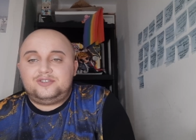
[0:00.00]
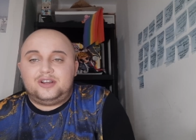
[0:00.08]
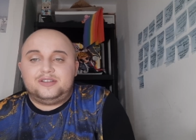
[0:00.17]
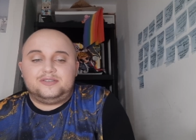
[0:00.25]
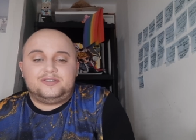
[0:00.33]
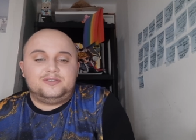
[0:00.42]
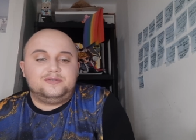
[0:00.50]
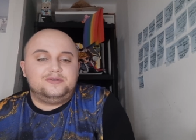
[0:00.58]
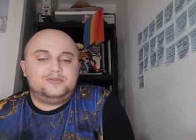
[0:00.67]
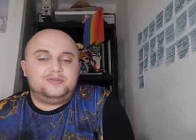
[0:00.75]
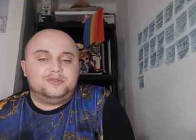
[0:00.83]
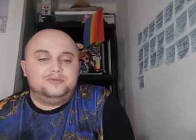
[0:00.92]
trans
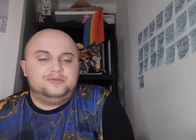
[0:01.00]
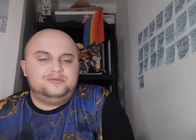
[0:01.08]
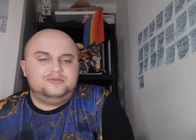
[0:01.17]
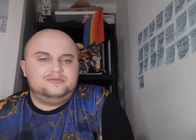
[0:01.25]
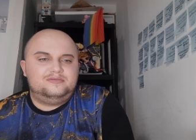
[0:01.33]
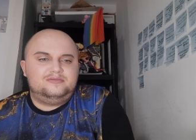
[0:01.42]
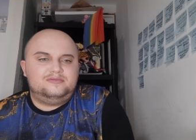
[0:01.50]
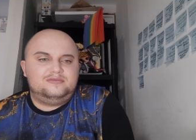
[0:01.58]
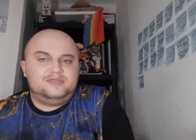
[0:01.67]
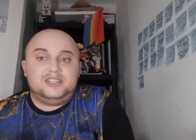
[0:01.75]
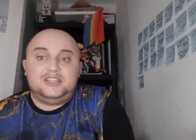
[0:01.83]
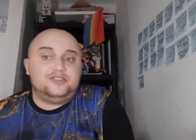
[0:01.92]
dudes who
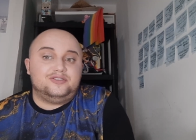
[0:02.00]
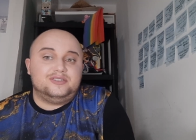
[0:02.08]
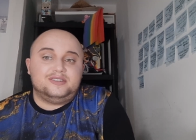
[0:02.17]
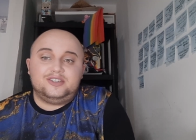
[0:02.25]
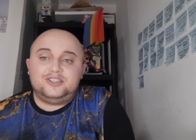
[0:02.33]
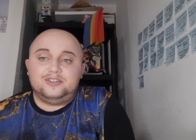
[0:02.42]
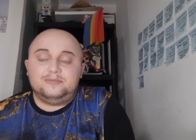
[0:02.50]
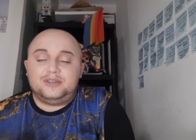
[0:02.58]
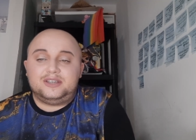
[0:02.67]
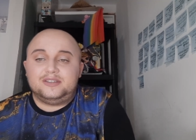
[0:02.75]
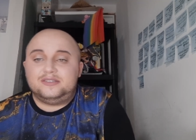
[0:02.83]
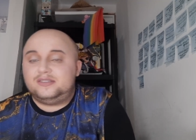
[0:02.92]
detransition
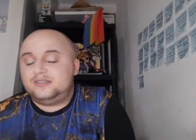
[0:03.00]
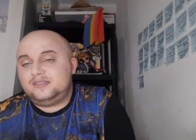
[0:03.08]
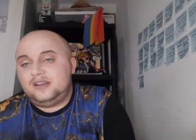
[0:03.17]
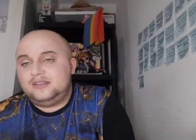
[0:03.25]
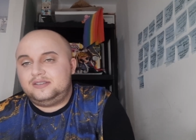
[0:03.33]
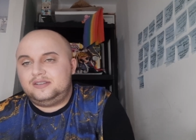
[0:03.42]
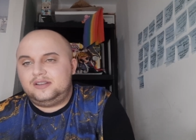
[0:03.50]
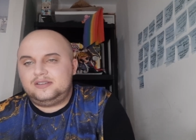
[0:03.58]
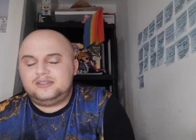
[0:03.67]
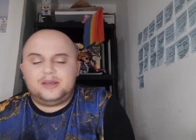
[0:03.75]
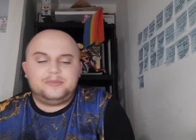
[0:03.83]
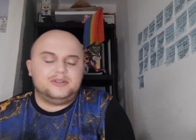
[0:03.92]
because society didn't
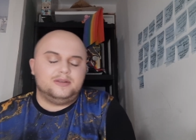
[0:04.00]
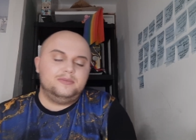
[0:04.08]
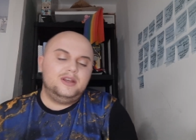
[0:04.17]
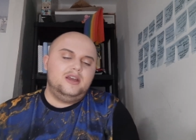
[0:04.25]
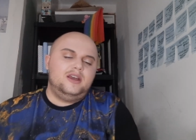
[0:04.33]
accept them.